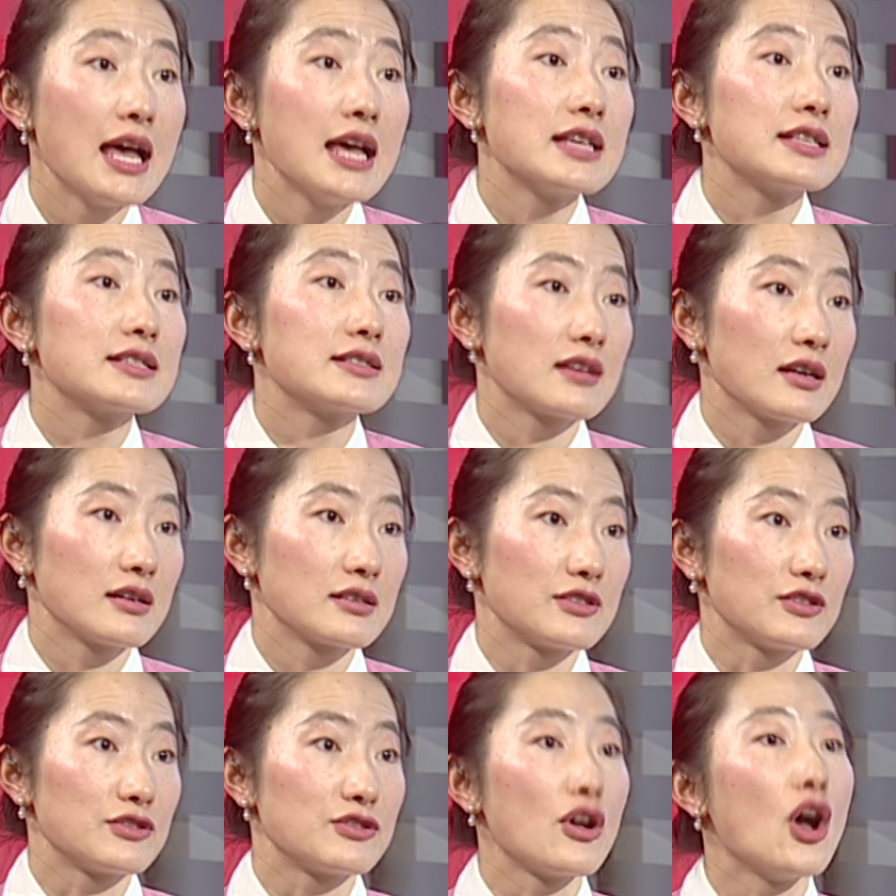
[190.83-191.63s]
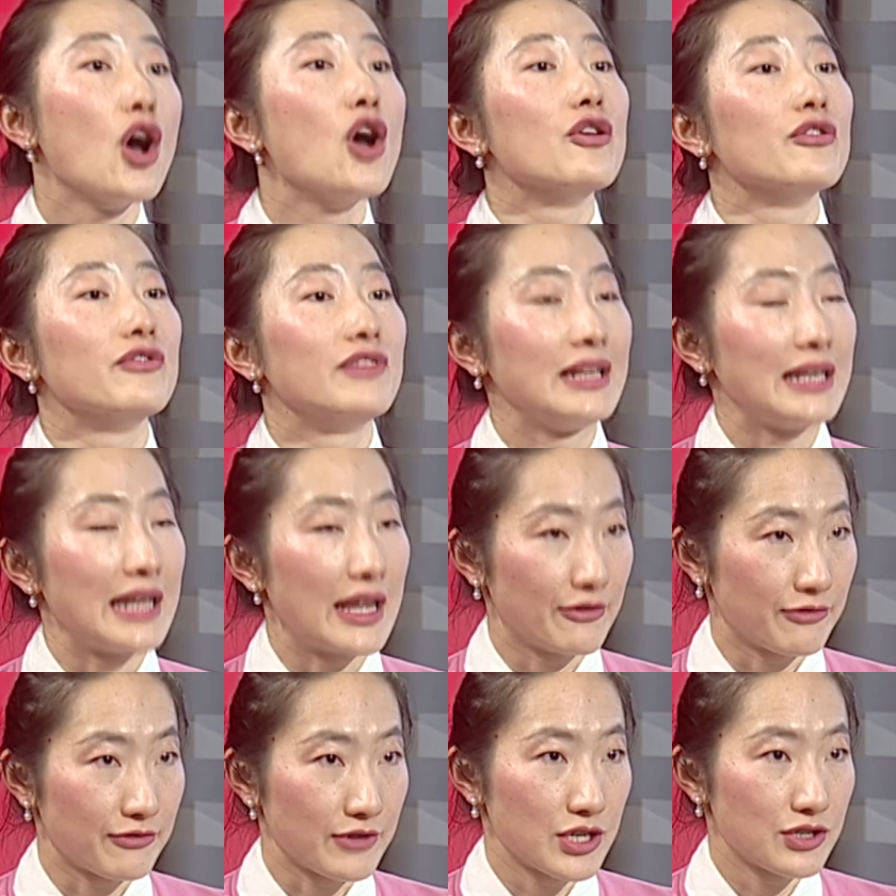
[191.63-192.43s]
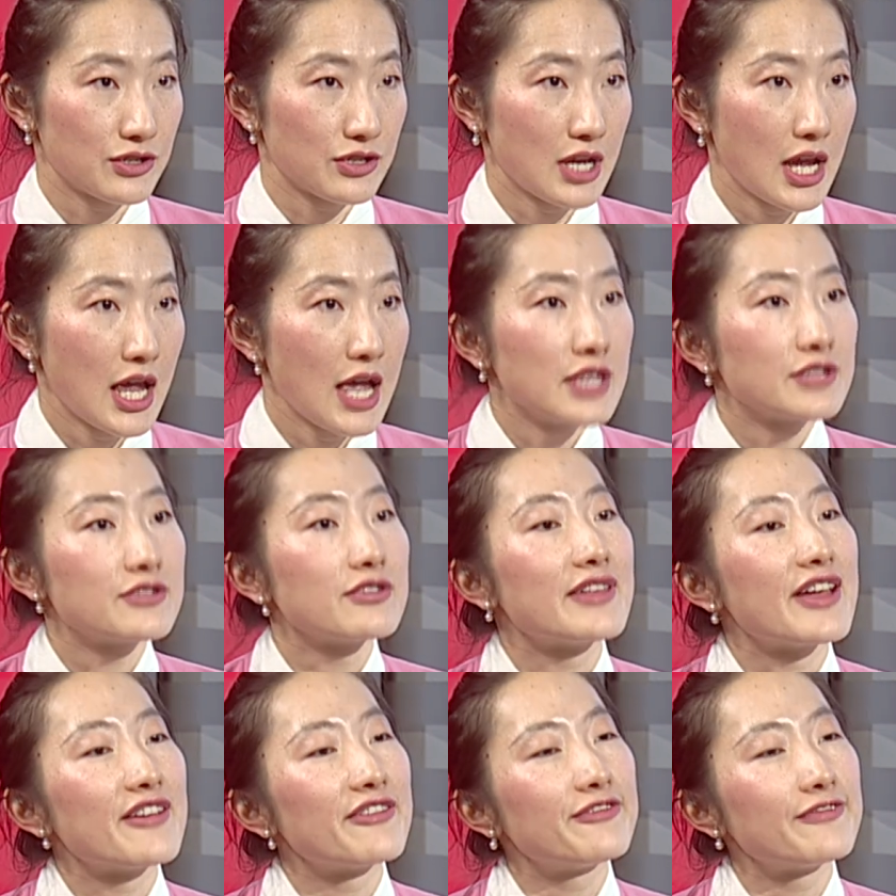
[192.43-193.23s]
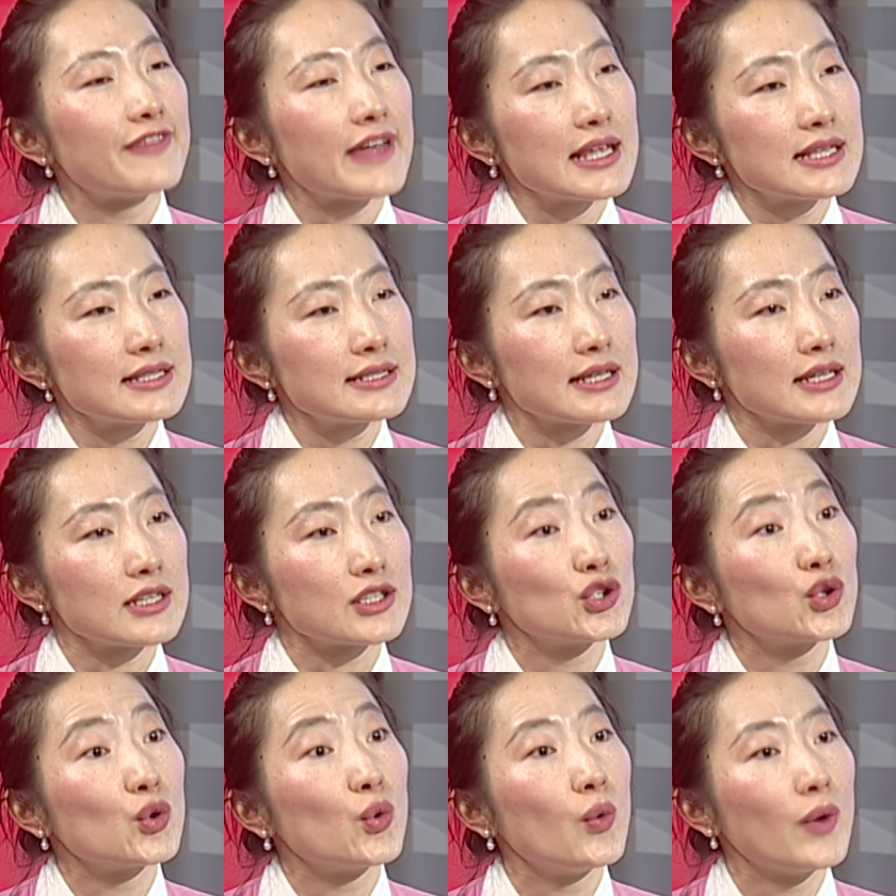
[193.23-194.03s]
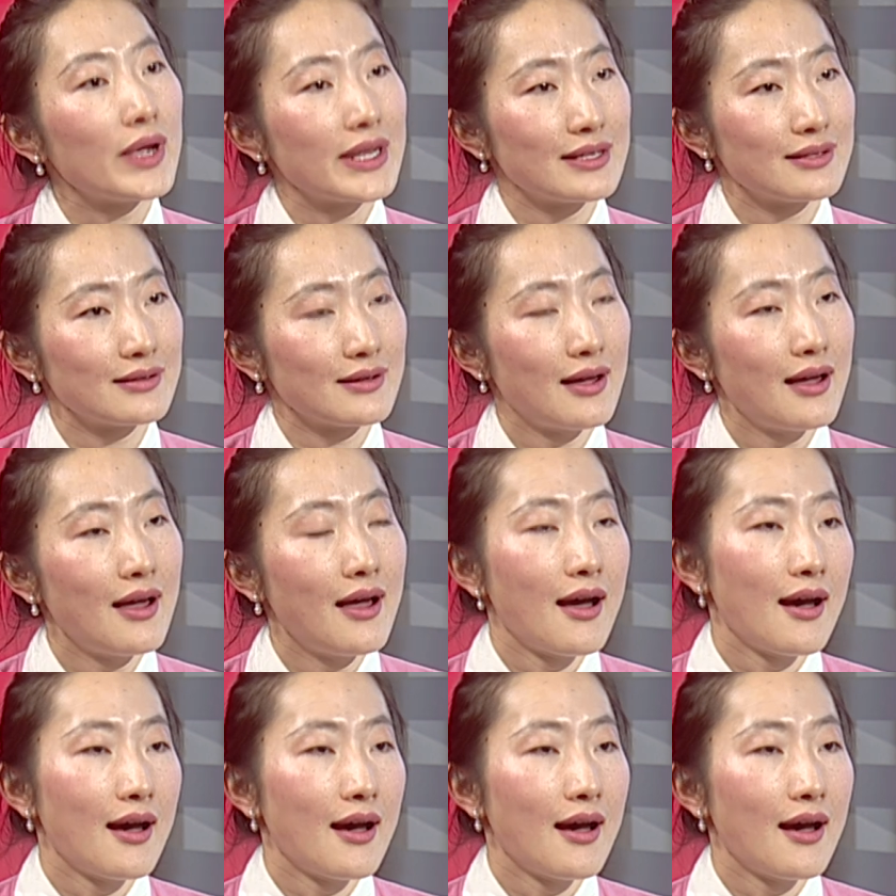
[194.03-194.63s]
started to over-leverage. So they're facing twin